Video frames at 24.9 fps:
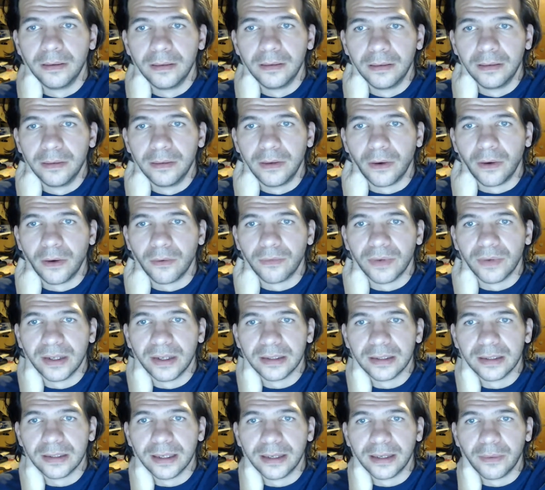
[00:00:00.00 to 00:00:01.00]
No
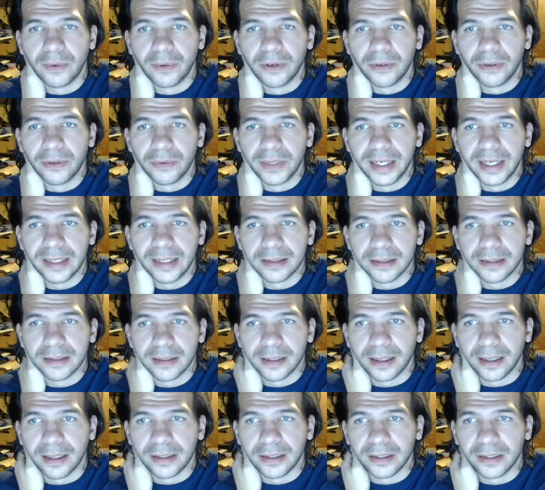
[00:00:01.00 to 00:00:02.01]
offense to anyone who gets it,
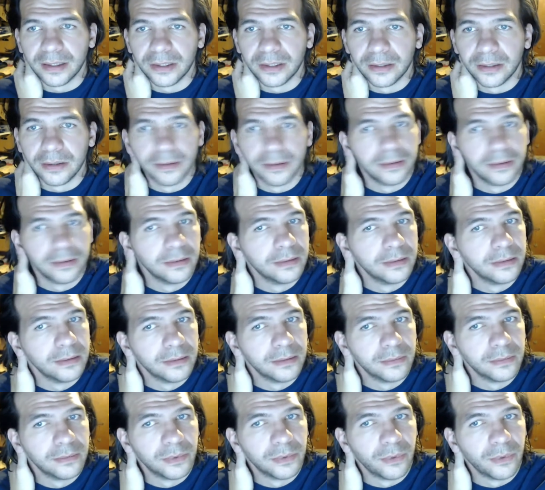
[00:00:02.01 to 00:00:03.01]
I just
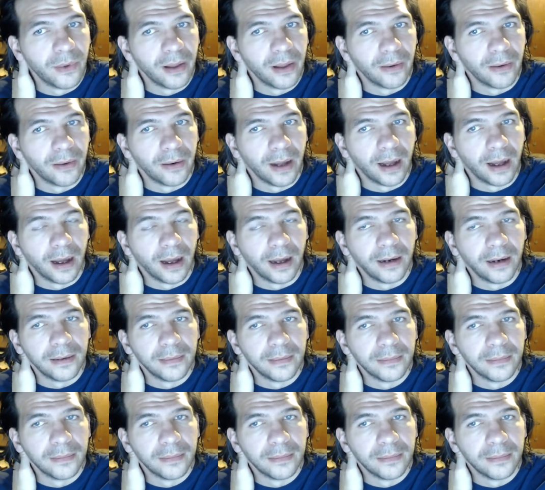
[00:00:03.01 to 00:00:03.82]
would rather not.